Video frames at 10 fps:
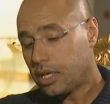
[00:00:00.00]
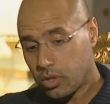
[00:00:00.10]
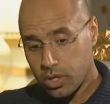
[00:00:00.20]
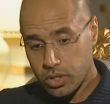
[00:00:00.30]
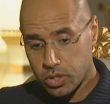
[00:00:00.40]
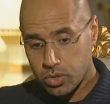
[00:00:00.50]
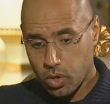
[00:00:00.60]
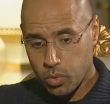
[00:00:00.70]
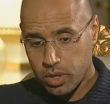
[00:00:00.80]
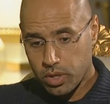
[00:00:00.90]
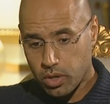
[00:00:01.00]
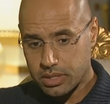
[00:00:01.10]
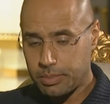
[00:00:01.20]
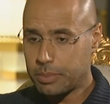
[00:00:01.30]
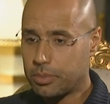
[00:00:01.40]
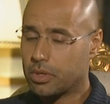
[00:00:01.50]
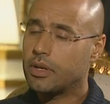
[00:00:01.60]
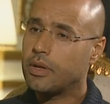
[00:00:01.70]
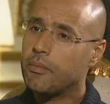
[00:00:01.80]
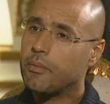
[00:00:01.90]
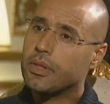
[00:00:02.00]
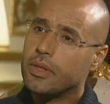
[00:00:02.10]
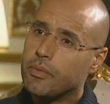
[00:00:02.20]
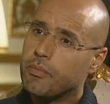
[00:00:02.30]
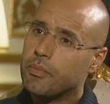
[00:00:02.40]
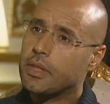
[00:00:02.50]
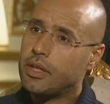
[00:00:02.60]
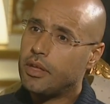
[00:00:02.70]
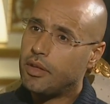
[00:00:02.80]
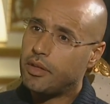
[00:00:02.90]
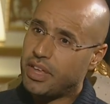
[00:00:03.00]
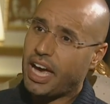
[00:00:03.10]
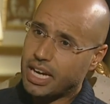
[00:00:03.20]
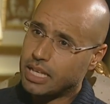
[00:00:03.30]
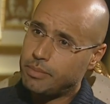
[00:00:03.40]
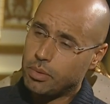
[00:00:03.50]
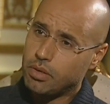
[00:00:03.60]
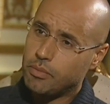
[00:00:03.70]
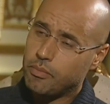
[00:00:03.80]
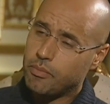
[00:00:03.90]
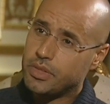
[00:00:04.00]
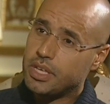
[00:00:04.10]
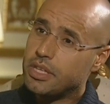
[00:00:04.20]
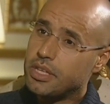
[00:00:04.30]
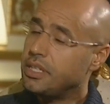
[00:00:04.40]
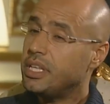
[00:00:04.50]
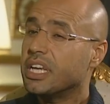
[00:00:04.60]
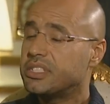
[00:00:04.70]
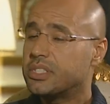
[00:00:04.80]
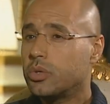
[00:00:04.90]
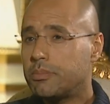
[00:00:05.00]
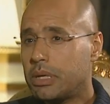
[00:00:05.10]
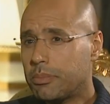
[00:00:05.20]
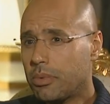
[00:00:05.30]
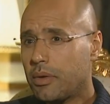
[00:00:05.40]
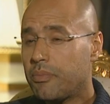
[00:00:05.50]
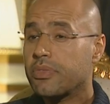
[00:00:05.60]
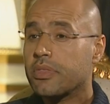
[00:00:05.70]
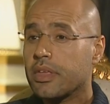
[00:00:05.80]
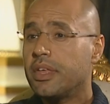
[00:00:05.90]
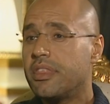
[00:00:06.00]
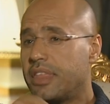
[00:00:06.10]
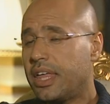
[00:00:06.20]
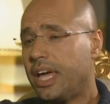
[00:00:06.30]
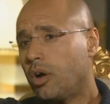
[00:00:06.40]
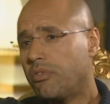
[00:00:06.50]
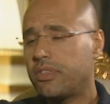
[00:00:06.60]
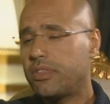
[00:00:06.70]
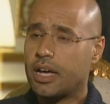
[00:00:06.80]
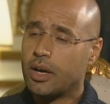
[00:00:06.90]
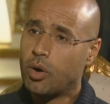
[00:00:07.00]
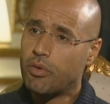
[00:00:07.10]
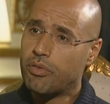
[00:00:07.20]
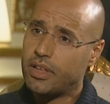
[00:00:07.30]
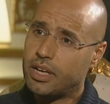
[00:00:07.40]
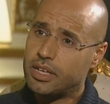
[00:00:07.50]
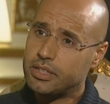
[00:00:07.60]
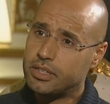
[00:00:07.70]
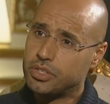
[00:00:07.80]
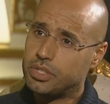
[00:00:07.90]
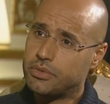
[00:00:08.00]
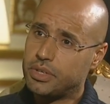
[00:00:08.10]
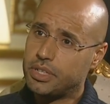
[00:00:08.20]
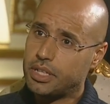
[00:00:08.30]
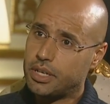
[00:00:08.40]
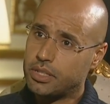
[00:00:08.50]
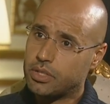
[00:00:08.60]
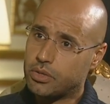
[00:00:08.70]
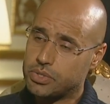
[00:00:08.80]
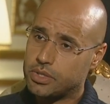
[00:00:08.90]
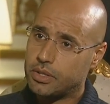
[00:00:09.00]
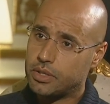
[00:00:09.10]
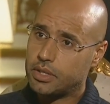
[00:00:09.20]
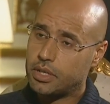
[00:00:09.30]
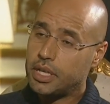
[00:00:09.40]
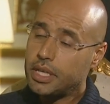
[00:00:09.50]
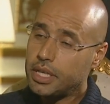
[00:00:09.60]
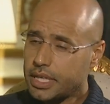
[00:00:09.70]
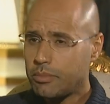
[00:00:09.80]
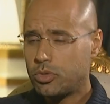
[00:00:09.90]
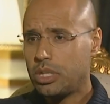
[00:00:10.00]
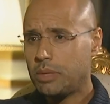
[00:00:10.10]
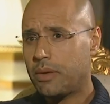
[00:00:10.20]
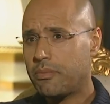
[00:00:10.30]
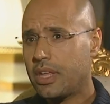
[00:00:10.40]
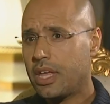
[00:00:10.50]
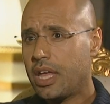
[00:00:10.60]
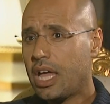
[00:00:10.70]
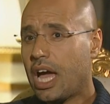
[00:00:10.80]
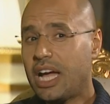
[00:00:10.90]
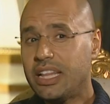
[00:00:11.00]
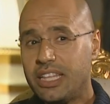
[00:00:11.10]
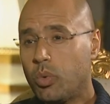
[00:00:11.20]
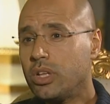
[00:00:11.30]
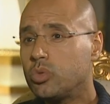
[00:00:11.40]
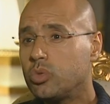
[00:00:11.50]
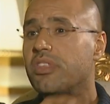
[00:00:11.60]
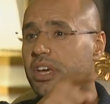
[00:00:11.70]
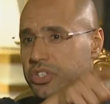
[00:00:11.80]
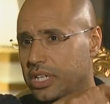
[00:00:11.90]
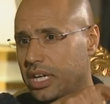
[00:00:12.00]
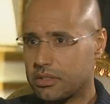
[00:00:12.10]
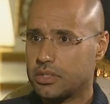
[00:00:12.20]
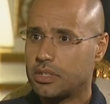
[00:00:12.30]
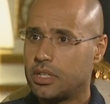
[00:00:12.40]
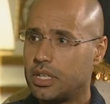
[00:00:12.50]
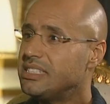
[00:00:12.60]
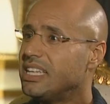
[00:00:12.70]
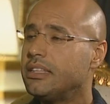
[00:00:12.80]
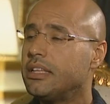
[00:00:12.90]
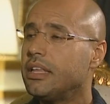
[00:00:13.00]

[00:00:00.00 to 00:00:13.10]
You should talk with the ordinary people. They hanged people. They did execute people. The head of the International Red Cross, he came to Libya, and he went to their jails. He said